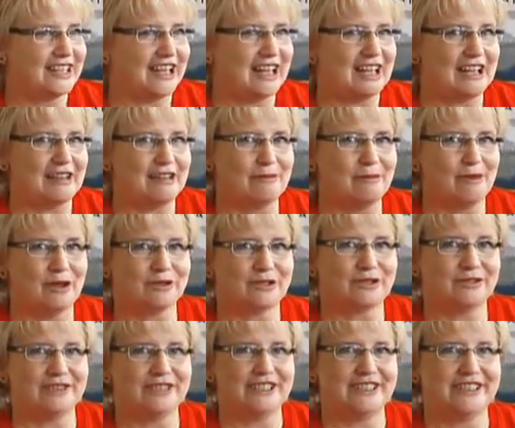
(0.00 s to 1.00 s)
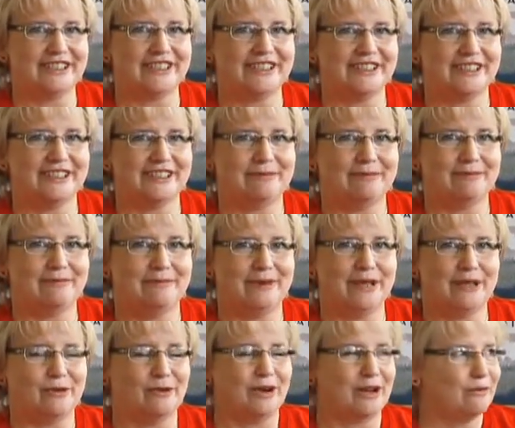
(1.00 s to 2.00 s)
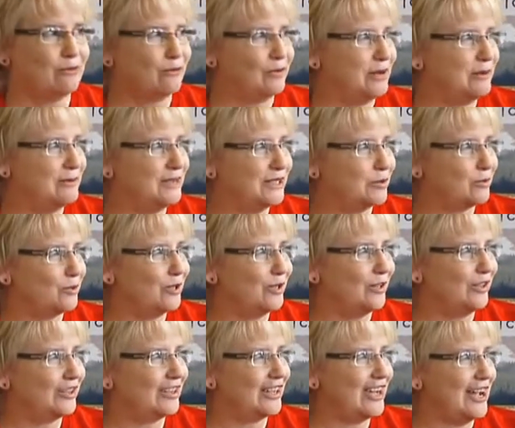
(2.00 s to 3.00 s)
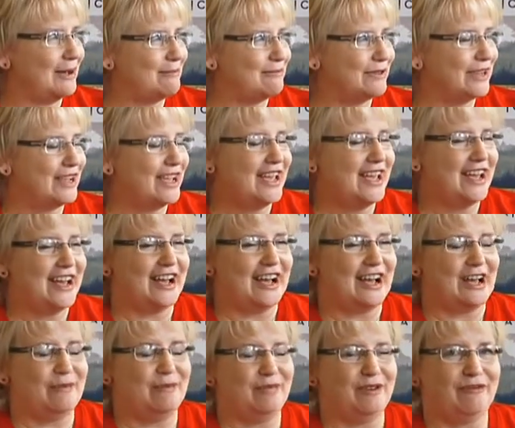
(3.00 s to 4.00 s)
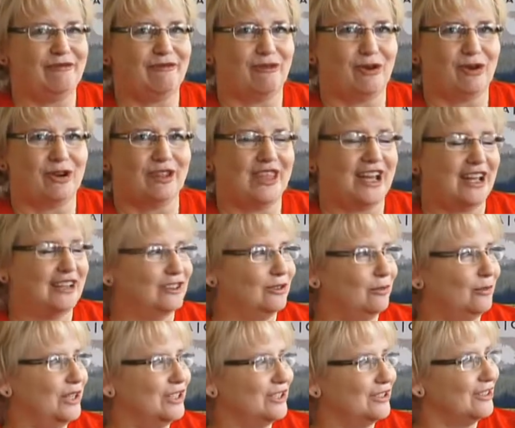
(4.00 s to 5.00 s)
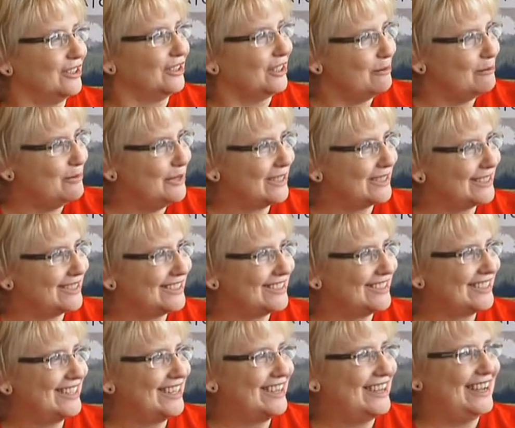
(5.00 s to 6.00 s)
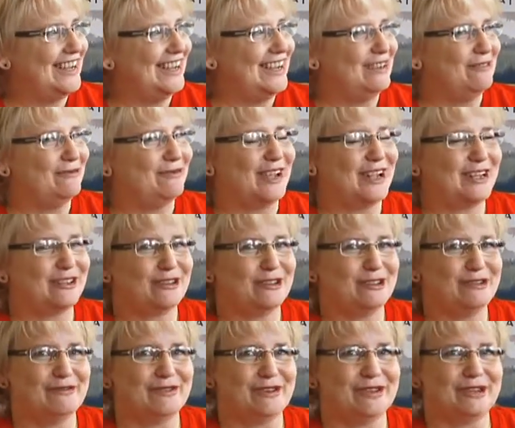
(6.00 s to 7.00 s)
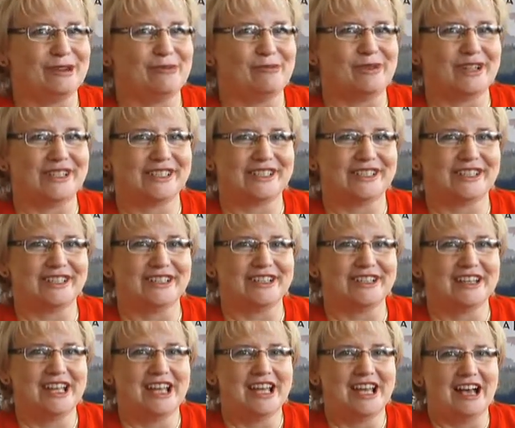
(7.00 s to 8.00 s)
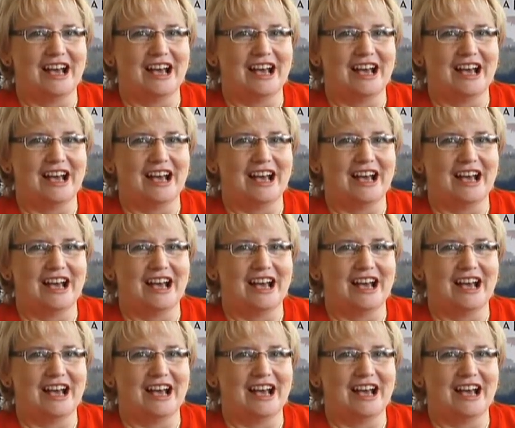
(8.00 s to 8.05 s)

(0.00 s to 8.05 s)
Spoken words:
Okay. The most recent big one, Women's World Cup. Before that, the Winter Olympics in Vancouver and Whistler.